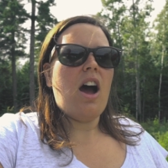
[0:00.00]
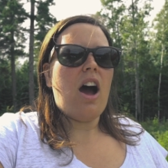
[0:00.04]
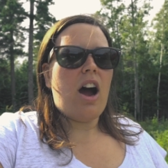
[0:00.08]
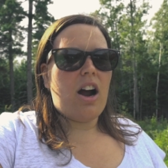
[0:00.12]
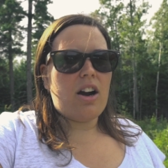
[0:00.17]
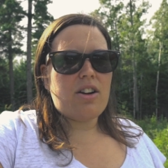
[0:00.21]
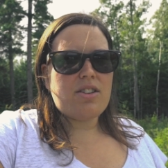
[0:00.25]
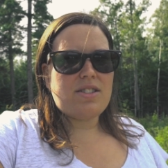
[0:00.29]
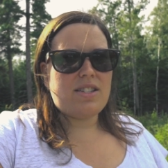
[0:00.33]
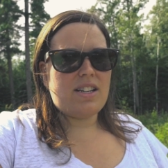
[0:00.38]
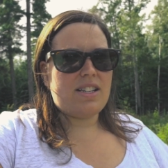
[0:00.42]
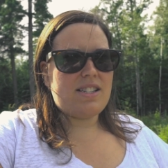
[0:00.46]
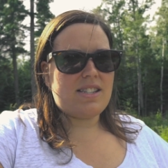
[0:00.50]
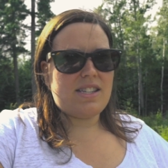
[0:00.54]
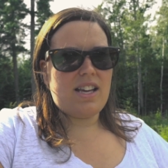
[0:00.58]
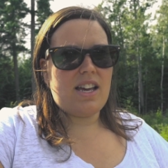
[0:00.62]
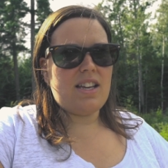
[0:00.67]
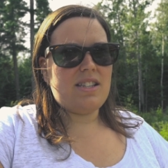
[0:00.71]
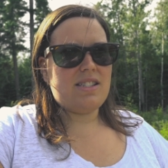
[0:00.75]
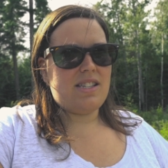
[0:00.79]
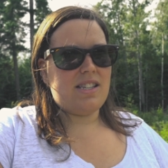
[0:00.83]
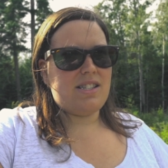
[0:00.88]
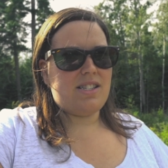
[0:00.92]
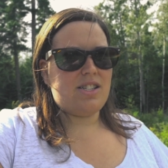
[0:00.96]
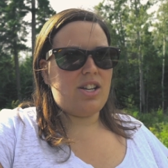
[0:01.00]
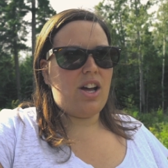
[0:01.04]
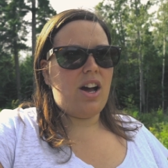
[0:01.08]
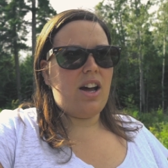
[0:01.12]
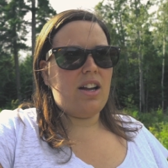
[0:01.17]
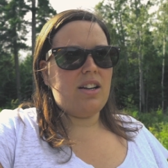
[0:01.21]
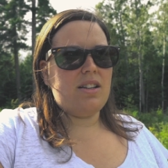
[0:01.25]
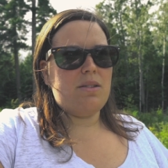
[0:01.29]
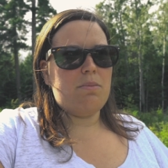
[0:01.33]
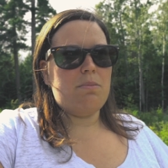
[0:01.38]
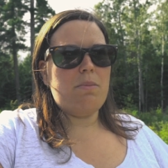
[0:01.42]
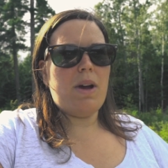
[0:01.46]
our success is
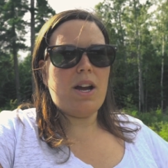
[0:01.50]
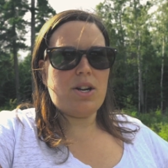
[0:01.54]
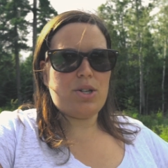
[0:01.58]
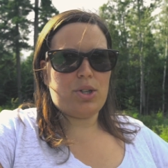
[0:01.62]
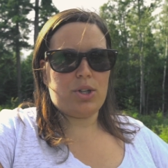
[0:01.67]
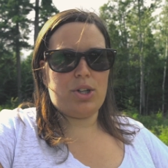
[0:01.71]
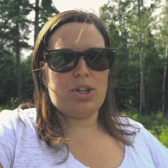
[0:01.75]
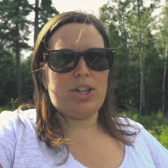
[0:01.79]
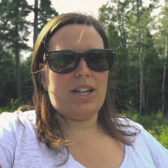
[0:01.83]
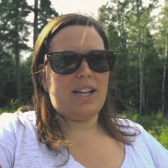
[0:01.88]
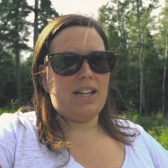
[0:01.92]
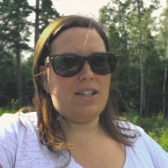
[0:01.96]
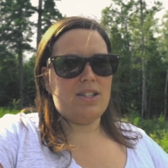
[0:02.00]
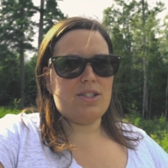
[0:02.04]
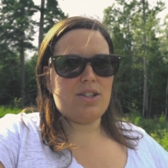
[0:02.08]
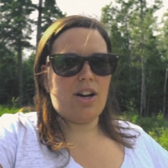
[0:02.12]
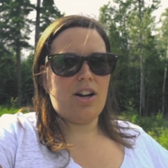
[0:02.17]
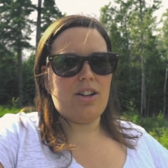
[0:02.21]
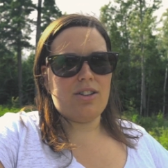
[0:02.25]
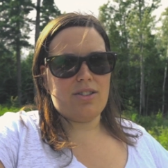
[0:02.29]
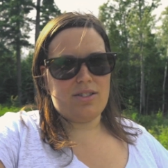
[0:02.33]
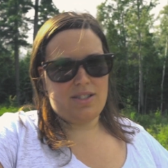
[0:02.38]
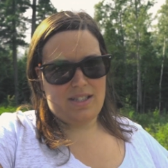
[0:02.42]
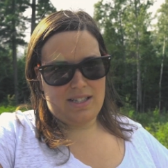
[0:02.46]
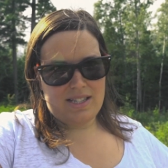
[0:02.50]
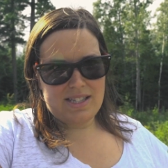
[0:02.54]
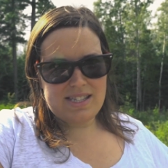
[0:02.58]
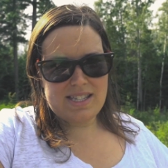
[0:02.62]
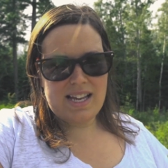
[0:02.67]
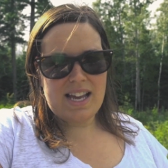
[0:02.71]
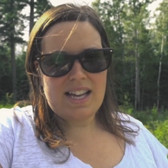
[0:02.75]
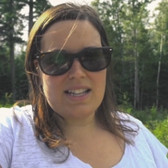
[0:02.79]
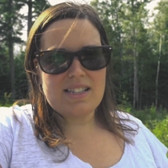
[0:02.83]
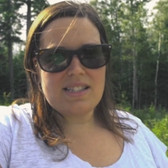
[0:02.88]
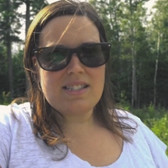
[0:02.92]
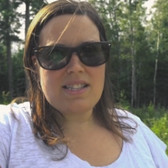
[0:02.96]
not measured in dollars and
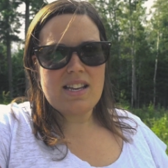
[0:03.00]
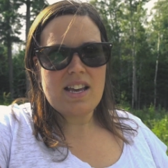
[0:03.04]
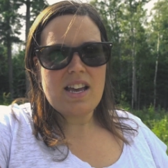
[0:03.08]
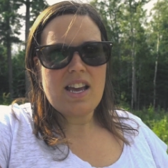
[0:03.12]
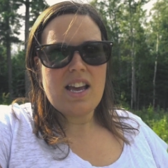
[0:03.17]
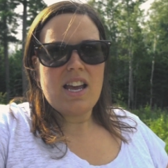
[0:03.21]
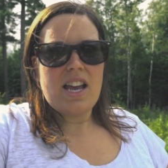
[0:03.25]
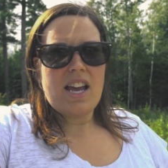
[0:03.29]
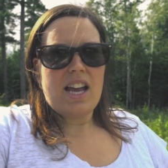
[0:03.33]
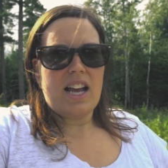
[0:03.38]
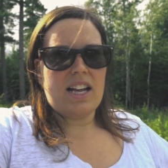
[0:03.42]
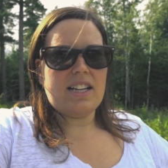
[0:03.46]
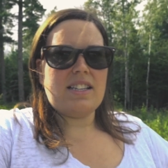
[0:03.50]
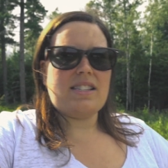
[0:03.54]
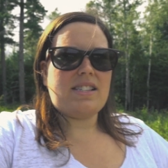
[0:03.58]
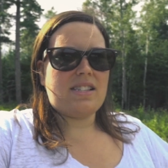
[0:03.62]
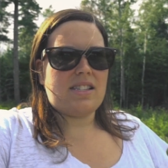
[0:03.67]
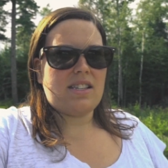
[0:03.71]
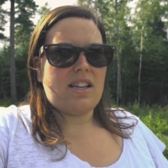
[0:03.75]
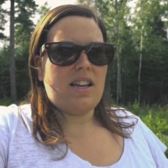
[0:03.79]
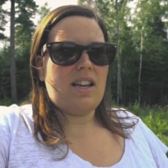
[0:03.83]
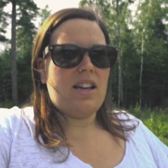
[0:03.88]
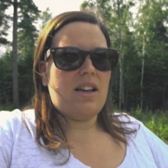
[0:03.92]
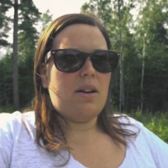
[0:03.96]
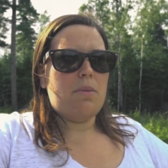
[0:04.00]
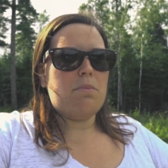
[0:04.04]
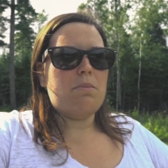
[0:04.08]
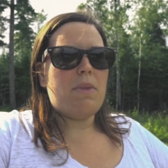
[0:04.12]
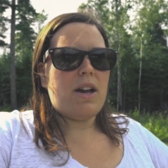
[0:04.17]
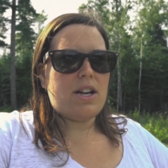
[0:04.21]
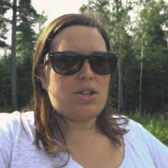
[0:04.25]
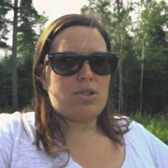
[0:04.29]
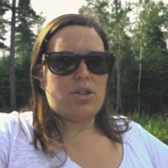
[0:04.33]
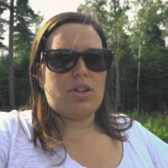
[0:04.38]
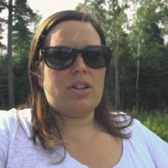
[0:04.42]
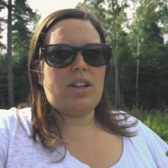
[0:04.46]
cents it's
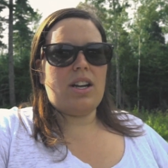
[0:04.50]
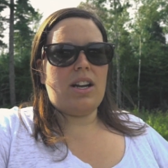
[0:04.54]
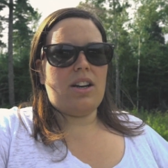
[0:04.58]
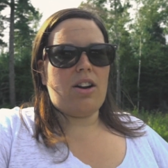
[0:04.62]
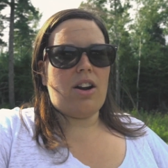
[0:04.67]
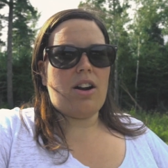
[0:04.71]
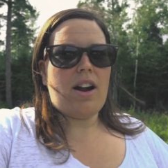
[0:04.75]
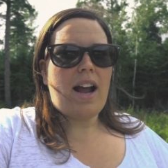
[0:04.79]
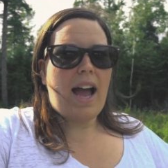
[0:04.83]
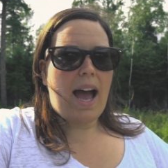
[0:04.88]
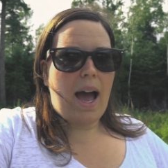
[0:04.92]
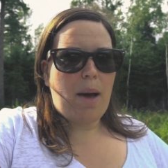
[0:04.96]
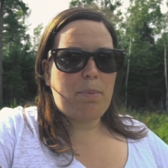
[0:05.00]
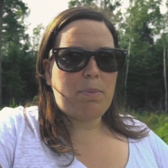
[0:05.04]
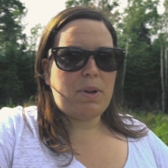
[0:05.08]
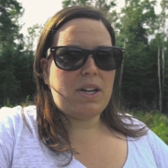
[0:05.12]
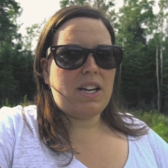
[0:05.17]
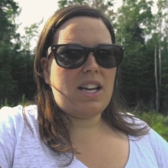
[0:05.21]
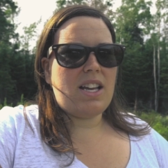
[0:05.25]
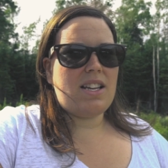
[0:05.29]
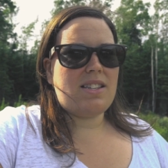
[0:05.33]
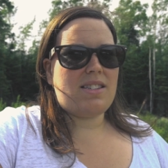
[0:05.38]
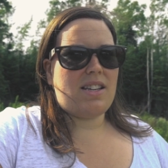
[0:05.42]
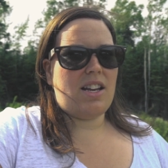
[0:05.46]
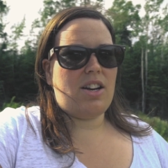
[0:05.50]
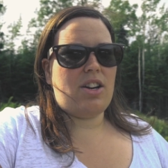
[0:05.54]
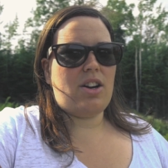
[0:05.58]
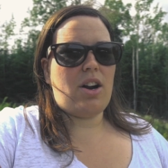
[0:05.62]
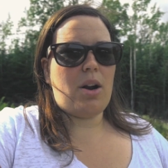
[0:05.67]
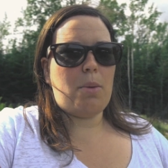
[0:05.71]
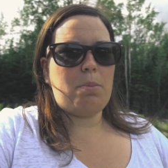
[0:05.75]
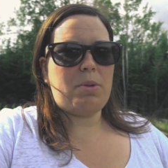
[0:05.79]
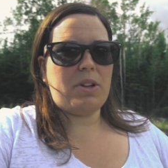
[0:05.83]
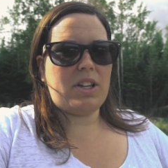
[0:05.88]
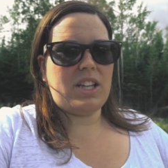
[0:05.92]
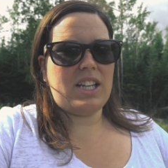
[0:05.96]
measured in our happiness and
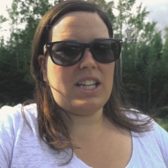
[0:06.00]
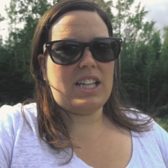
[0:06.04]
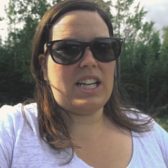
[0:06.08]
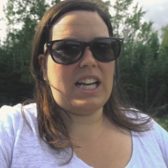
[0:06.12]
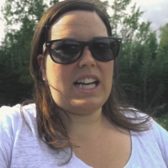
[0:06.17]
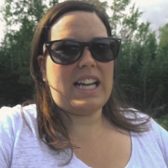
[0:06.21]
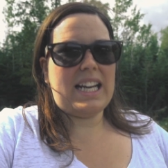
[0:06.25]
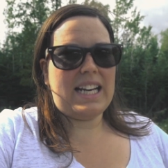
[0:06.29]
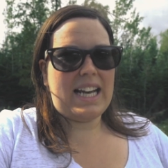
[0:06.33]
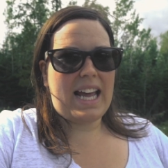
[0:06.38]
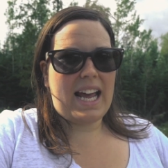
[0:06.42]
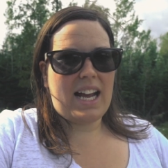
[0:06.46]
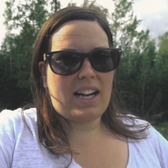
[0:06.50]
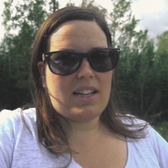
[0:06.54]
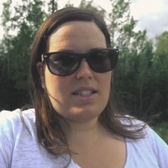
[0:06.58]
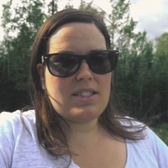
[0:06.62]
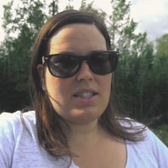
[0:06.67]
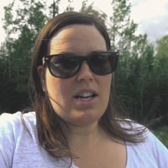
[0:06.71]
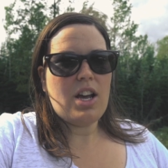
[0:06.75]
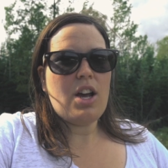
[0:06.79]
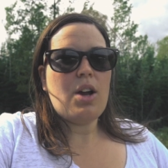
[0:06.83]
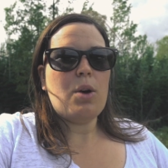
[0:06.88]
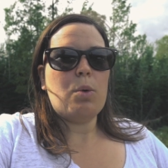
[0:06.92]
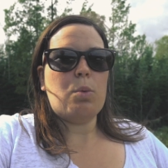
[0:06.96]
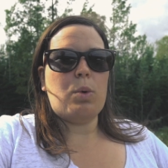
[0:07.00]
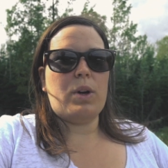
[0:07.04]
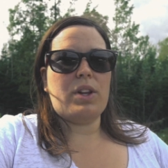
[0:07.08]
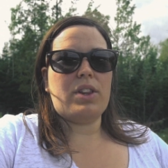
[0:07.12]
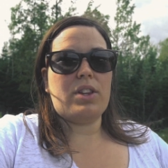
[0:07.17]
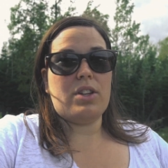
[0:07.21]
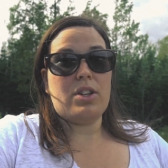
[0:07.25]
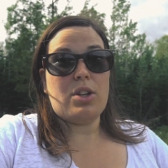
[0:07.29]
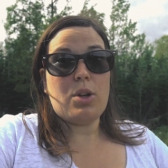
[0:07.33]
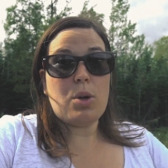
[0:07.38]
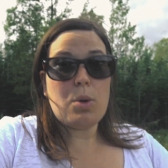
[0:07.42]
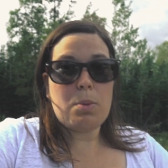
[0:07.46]
our ability to connect
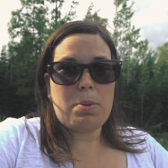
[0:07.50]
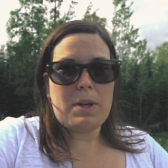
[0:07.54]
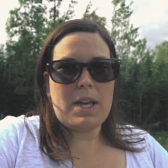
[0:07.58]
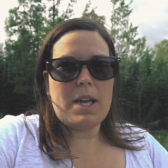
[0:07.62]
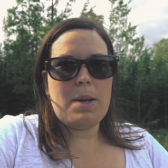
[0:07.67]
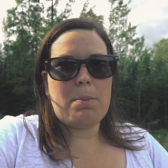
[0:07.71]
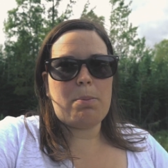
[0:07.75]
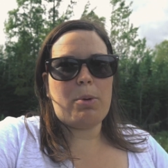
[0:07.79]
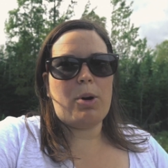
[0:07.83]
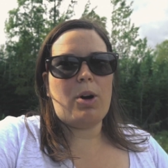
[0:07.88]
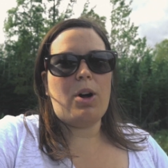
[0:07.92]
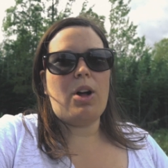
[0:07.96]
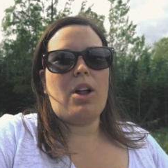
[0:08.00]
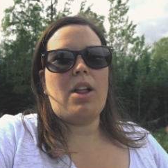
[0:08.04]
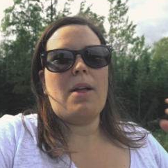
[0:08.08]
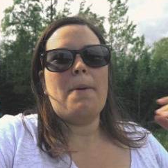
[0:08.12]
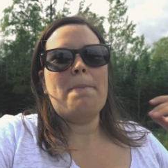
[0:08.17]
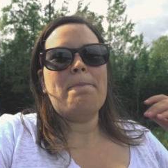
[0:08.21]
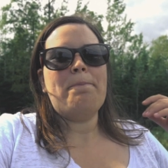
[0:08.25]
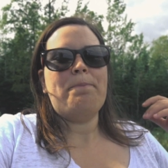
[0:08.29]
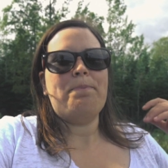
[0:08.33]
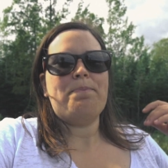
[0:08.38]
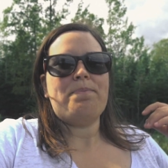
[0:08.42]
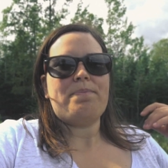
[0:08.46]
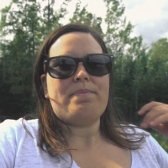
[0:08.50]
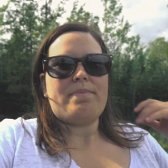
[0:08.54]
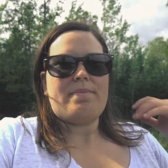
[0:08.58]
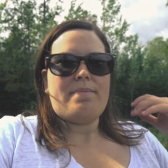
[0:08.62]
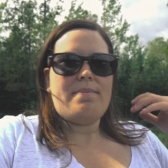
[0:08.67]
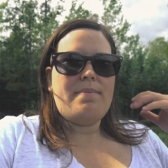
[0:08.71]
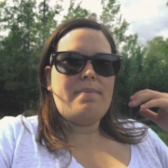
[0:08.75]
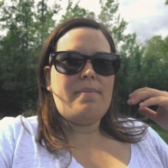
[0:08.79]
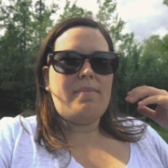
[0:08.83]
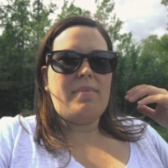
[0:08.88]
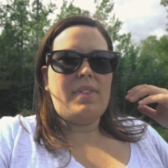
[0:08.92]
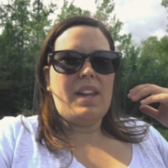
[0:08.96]
with new people
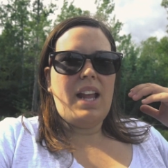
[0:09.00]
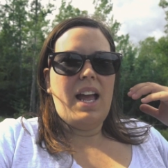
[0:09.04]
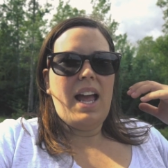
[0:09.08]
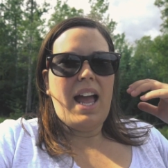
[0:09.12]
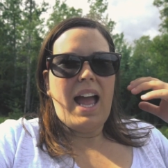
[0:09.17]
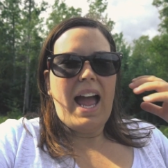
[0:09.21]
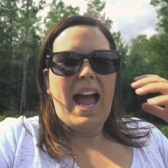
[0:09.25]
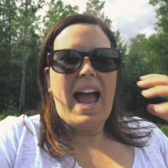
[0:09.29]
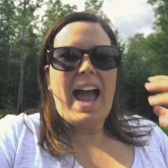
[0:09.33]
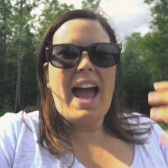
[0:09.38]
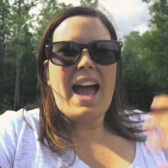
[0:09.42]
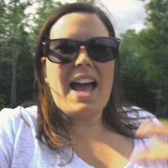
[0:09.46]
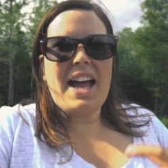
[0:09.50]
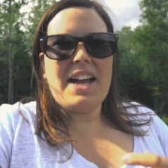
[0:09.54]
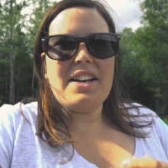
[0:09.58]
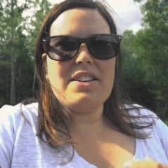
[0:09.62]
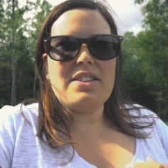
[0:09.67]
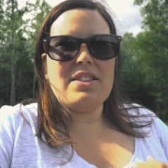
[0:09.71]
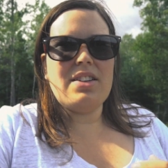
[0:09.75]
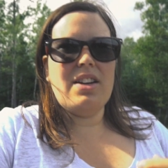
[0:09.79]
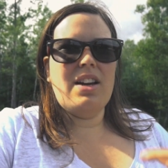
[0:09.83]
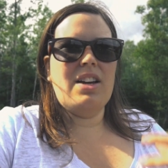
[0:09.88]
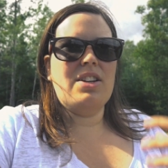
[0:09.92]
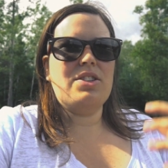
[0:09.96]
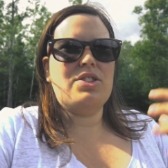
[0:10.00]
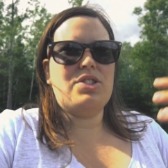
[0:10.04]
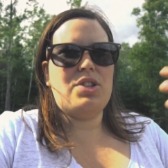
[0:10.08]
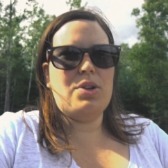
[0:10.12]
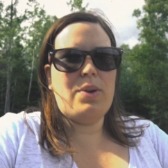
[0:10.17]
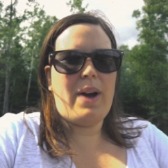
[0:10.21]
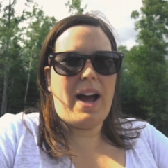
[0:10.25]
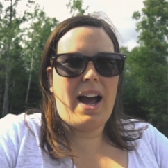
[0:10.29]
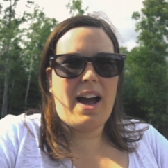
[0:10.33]
and to